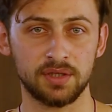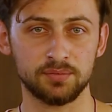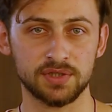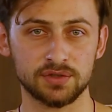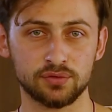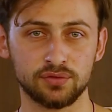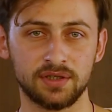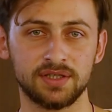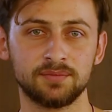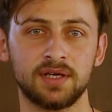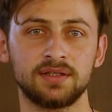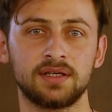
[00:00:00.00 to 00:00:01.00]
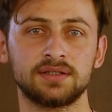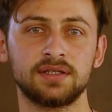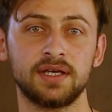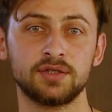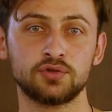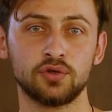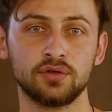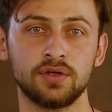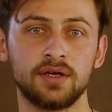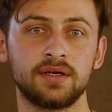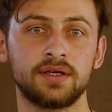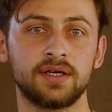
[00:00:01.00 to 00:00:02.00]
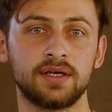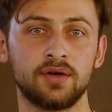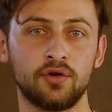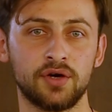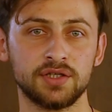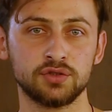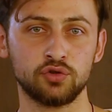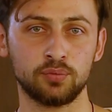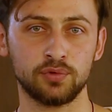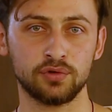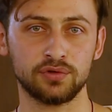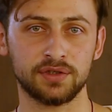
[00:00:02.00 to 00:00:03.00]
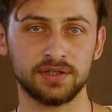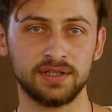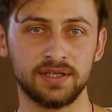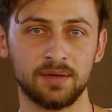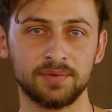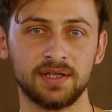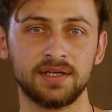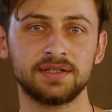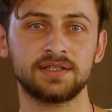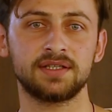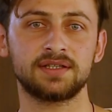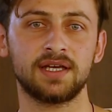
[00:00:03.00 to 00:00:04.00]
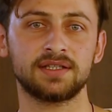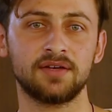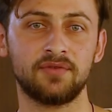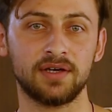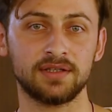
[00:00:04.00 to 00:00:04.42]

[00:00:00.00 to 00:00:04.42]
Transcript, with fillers: There are a total of 17 vocational schools in other districts.